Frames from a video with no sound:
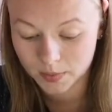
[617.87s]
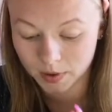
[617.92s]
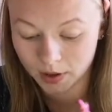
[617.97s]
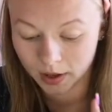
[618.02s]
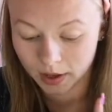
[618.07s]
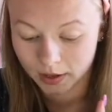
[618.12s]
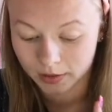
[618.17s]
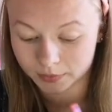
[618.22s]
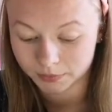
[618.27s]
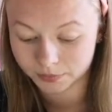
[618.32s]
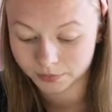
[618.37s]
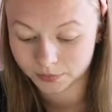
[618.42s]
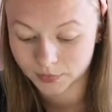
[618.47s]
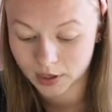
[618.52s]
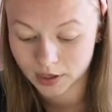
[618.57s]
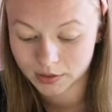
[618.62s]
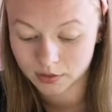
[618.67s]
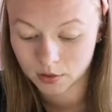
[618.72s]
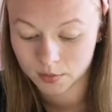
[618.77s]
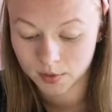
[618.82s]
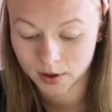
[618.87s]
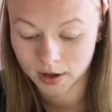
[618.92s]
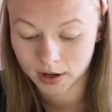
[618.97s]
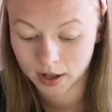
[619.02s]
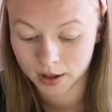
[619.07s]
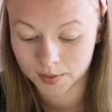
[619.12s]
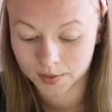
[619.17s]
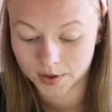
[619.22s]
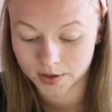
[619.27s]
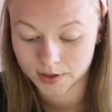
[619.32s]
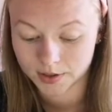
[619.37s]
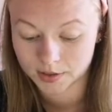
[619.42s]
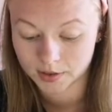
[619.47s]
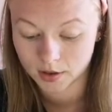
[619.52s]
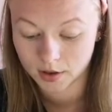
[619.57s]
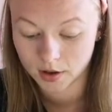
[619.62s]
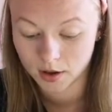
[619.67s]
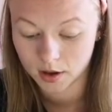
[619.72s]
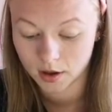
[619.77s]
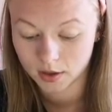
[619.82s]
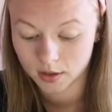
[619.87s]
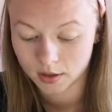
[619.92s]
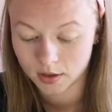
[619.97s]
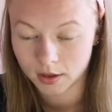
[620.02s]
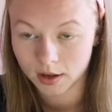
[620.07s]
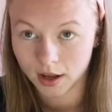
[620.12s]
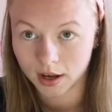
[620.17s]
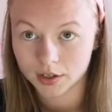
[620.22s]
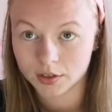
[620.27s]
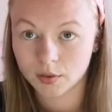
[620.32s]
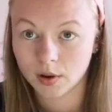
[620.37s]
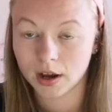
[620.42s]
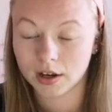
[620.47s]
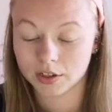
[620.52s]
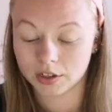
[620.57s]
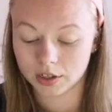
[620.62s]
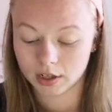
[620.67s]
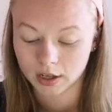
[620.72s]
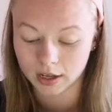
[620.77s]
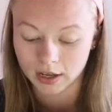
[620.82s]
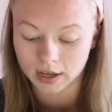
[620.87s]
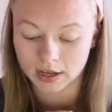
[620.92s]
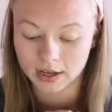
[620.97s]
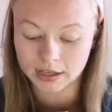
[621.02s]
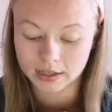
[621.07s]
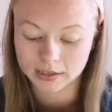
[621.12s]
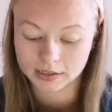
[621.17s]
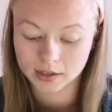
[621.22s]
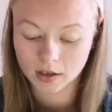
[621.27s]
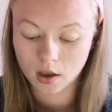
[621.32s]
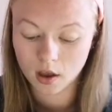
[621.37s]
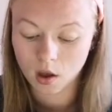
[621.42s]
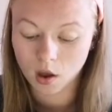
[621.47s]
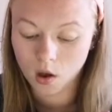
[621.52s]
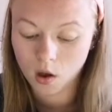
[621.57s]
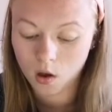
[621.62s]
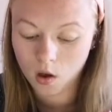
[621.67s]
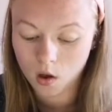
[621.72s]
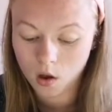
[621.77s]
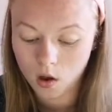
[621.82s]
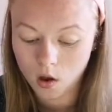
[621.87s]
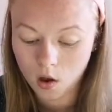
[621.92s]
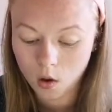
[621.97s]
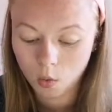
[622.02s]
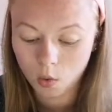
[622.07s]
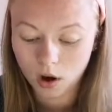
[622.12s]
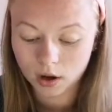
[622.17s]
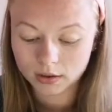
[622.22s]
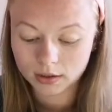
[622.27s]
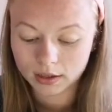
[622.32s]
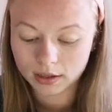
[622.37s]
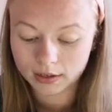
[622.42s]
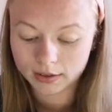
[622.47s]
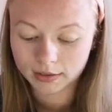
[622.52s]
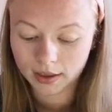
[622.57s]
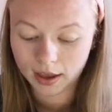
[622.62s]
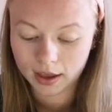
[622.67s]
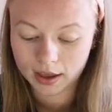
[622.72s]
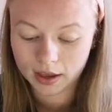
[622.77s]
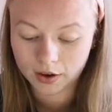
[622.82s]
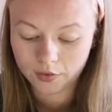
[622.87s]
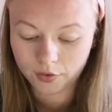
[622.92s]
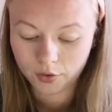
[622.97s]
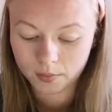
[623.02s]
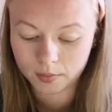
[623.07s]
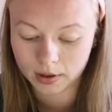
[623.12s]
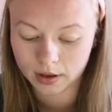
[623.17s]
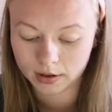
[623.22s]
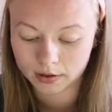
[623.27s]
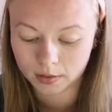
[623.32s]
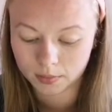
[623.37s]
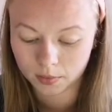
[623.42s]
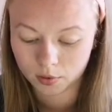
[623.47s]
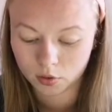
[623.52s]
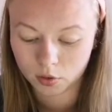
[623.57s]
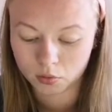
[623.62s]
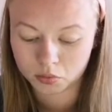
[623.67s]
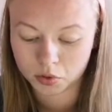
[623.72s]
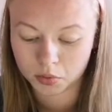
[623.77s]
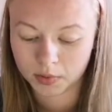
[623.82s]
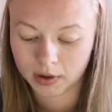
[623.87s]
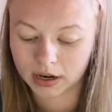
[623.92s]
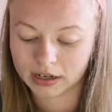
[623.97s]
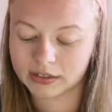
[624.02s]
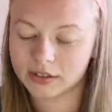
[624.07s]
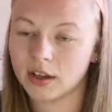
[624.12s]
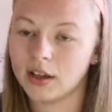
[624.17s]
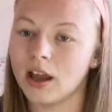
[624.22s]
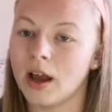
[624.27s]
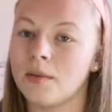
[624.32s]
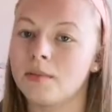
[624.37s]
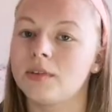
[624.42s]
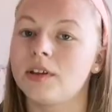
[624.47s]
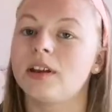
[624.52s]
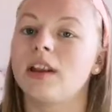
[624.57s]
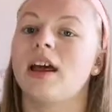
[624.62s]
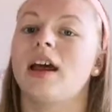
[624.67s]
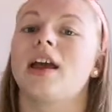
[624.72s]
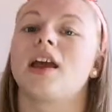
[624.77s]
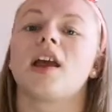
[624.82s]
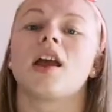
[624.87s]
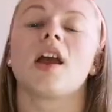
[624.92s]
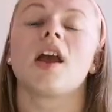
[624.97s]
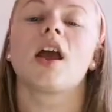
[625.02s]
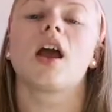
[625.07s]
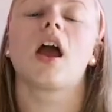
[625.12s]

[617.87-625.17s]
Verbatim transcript: But yeah, that's what my name is. The next question is What did it take for me to become the person I am today?